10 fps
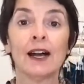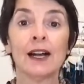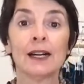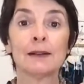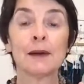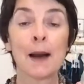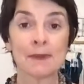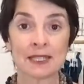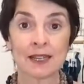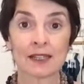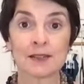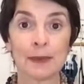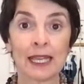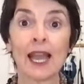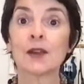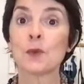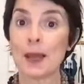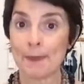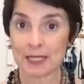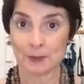a mastectomy and
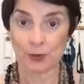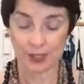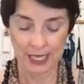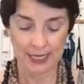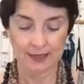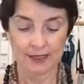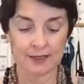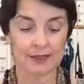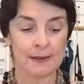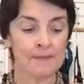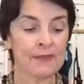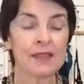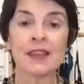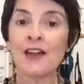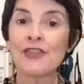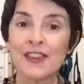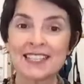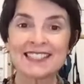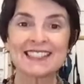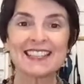wear bust prosthesis. Now
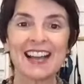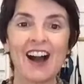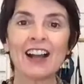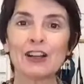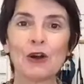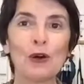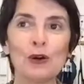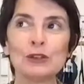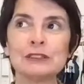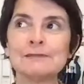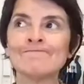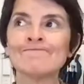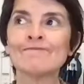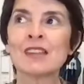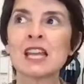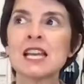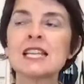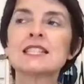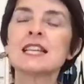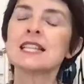this I call,
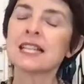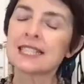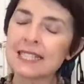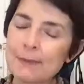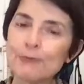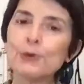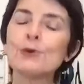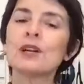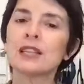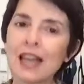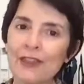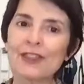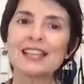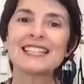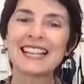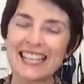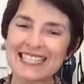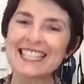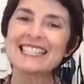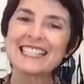it's a simple,
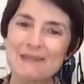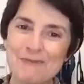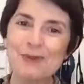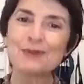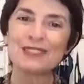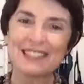classic simple